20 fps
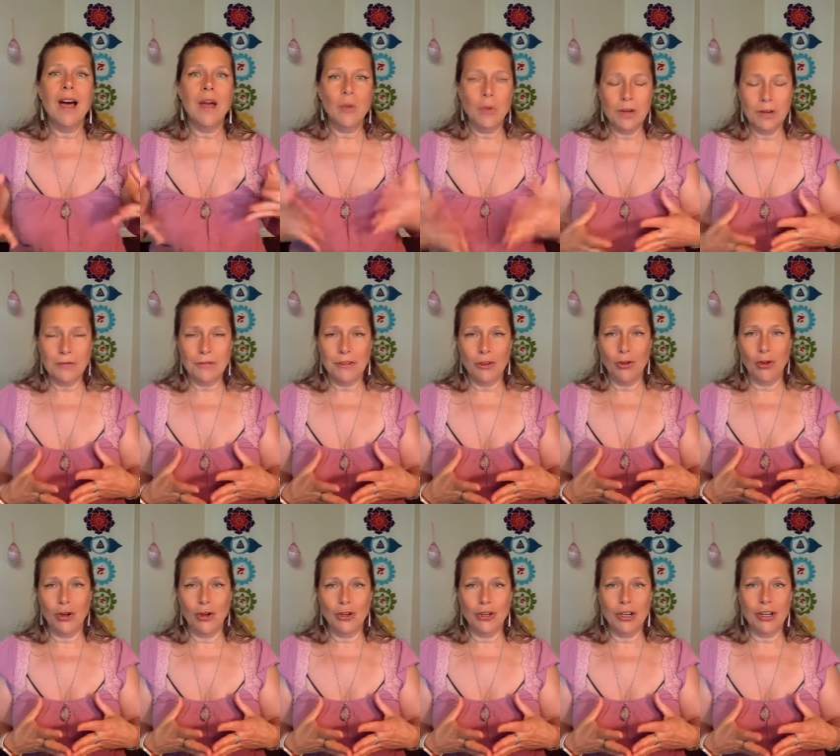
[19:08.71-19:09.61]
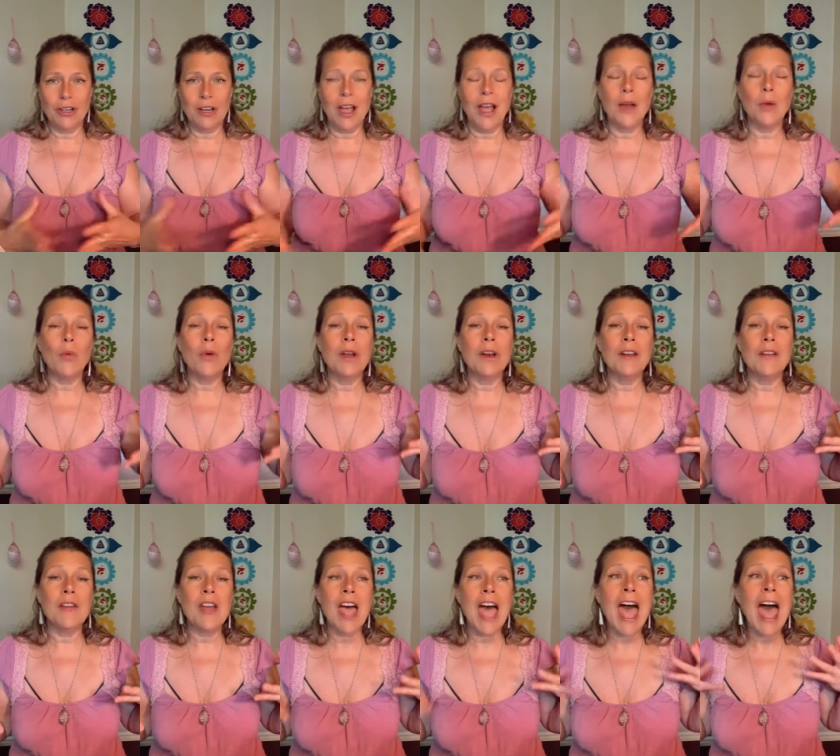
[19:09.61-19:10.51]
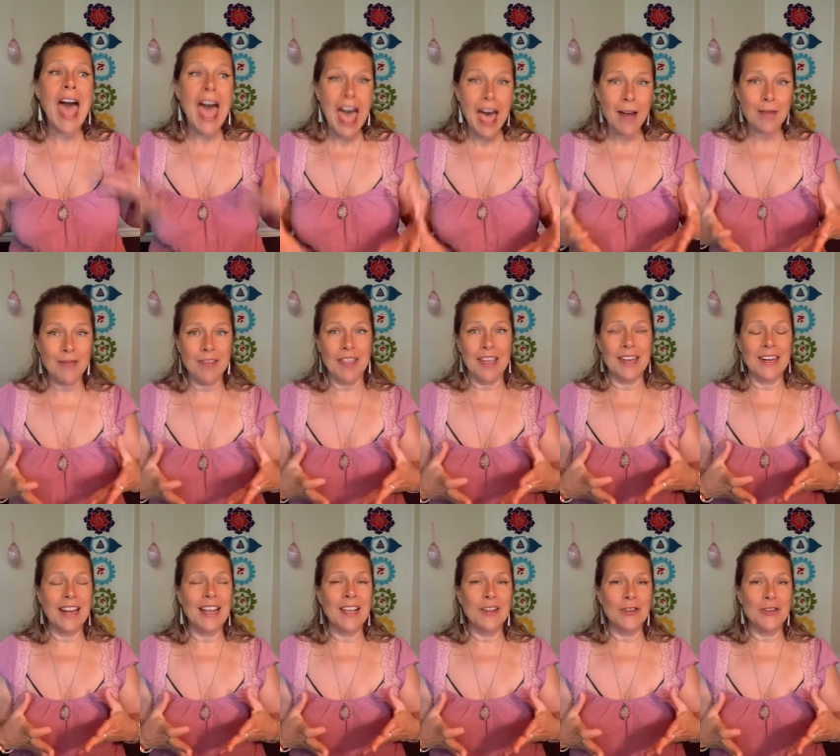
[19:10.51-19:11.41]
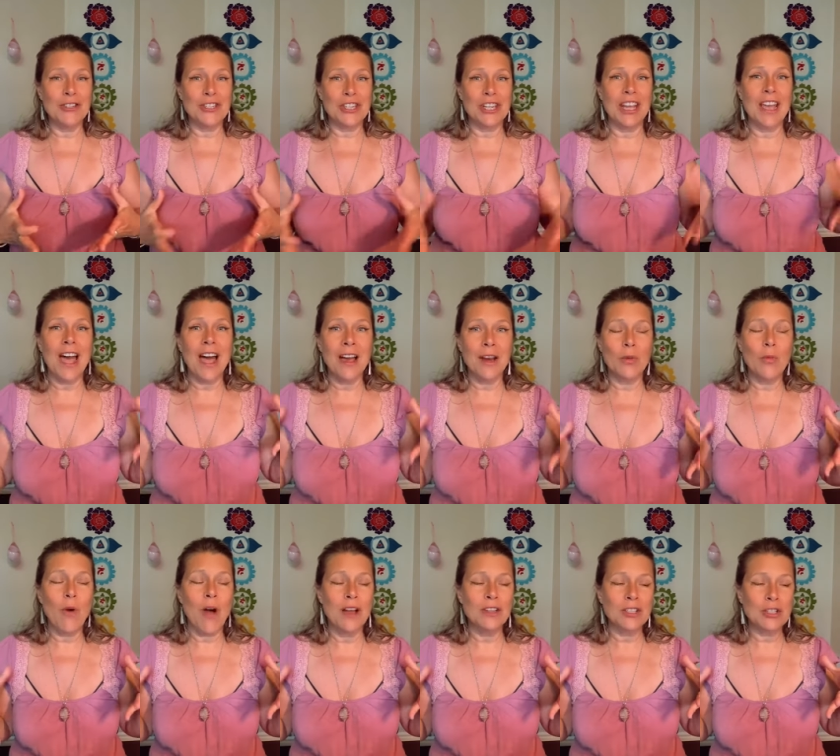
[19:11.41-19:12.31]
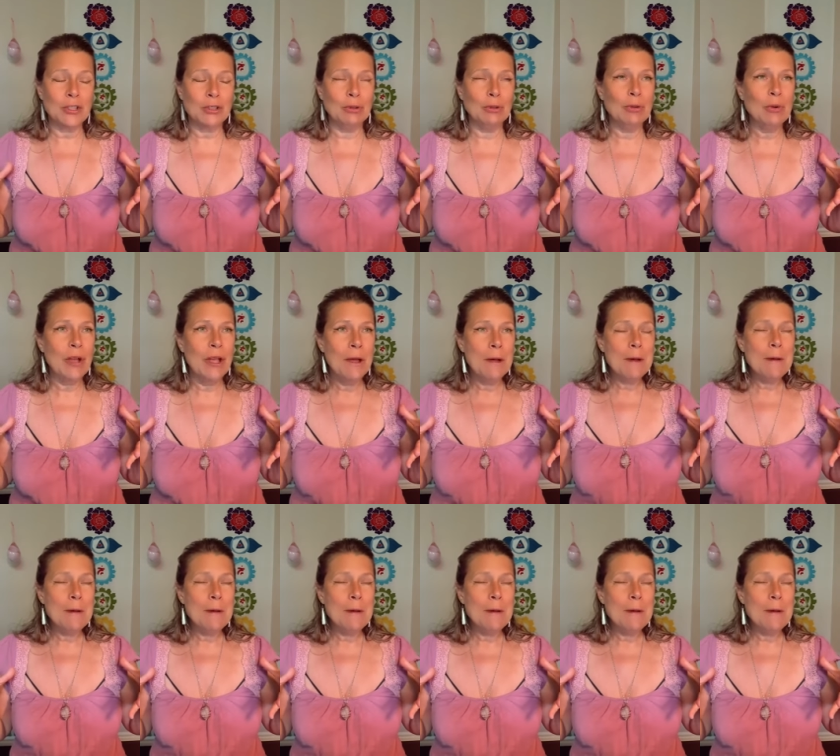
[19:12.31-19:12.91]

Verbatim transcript: I want to feel good. I want to have that energy. I want to